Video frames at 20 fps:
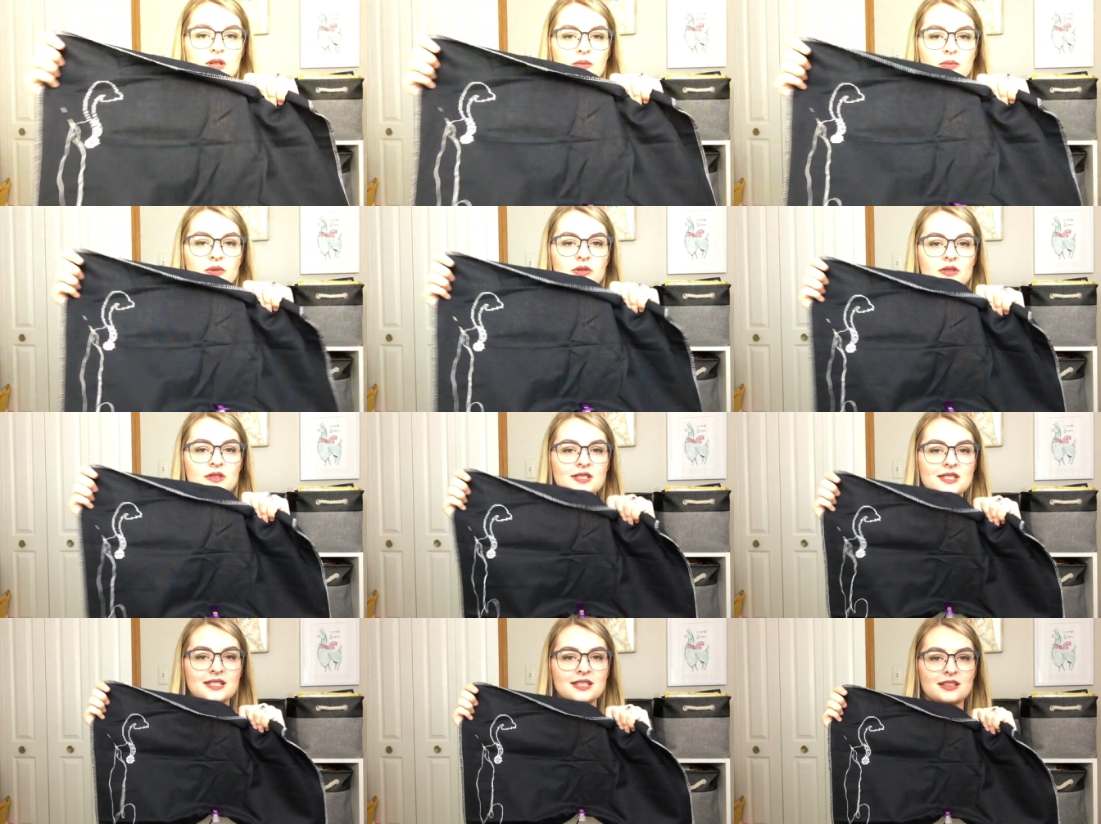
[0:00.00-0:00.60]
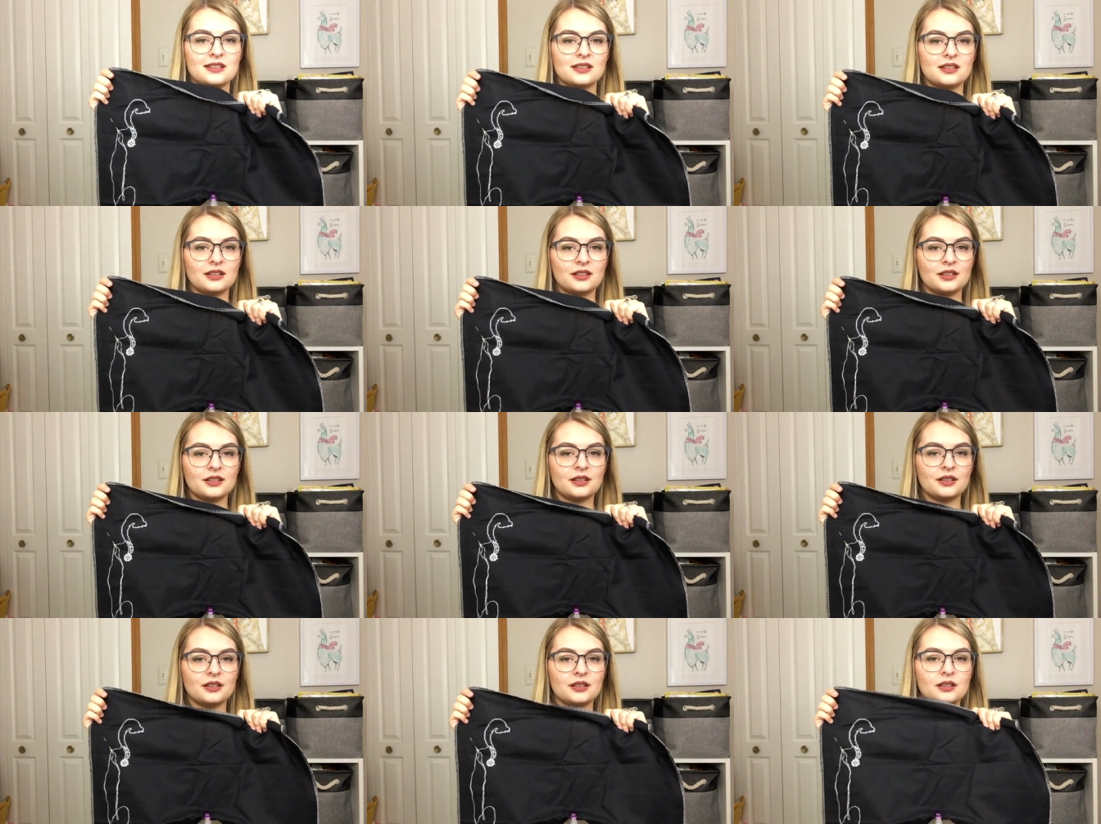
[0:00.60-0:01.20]
when I put this
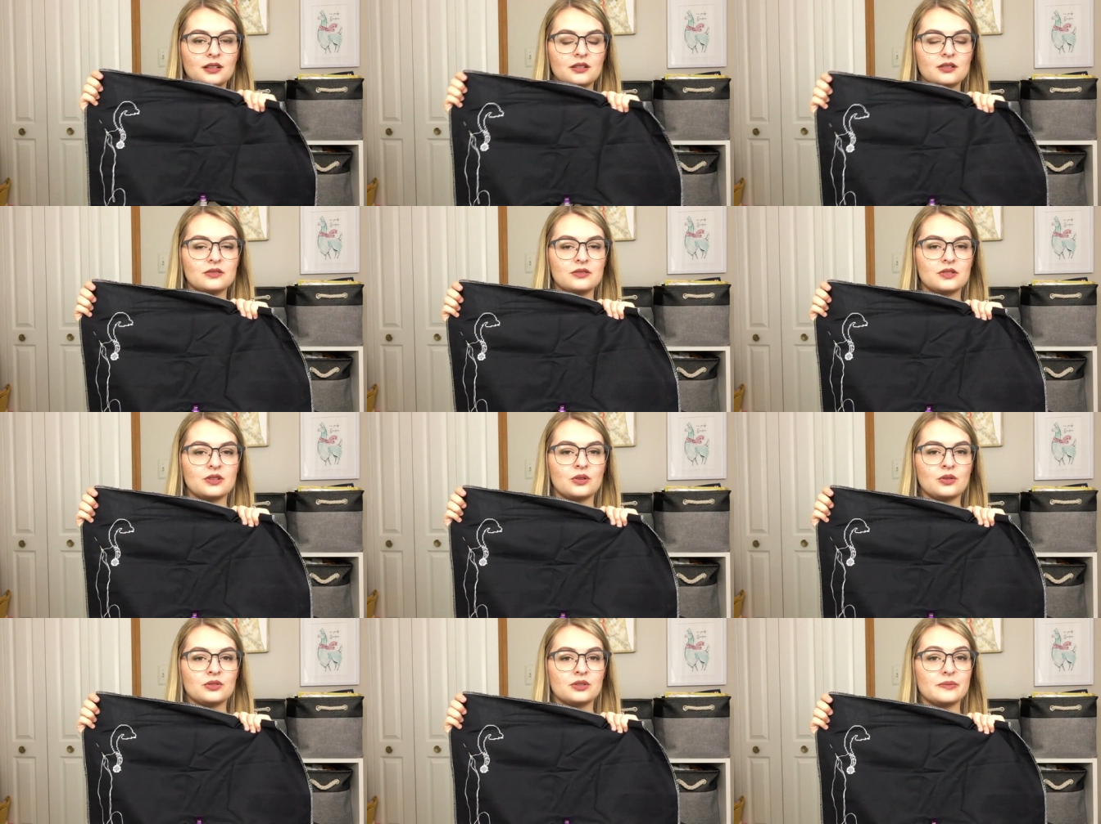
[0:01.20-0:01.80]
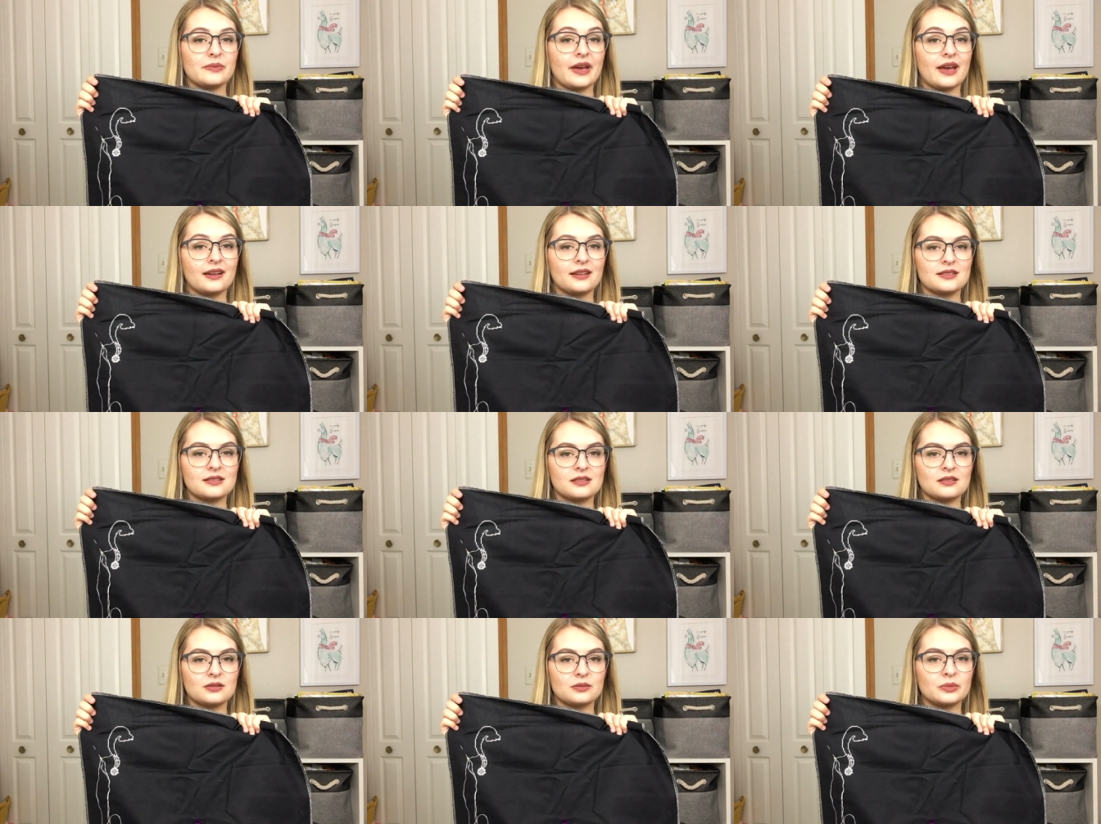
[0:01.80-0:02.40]
here. Oh, if I hold it
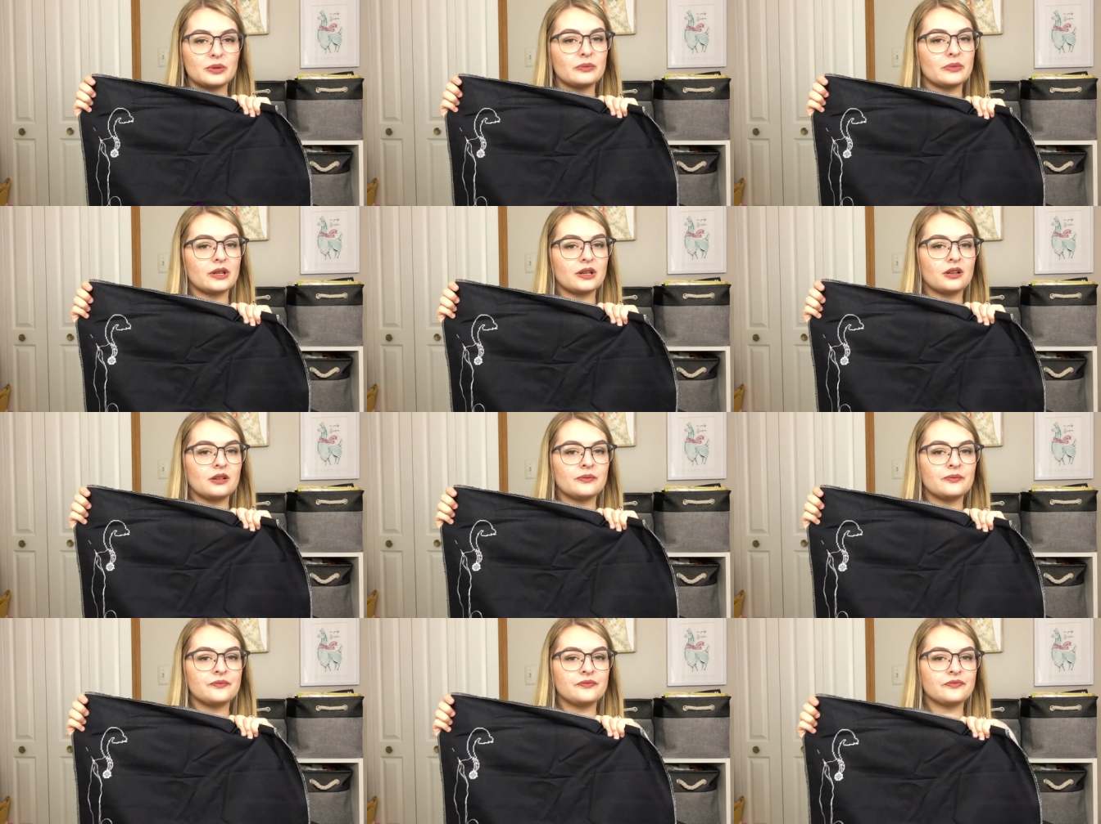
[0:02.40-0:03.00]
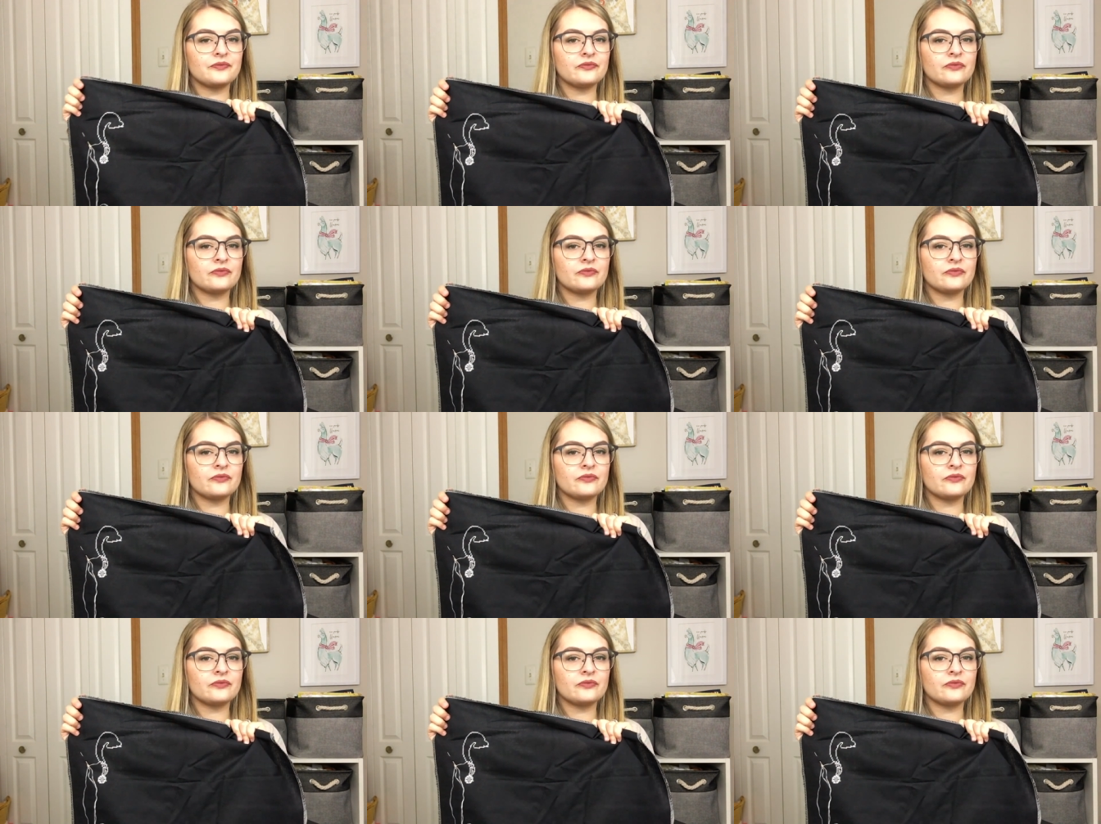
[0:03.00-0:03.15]
back, it's a little bit better.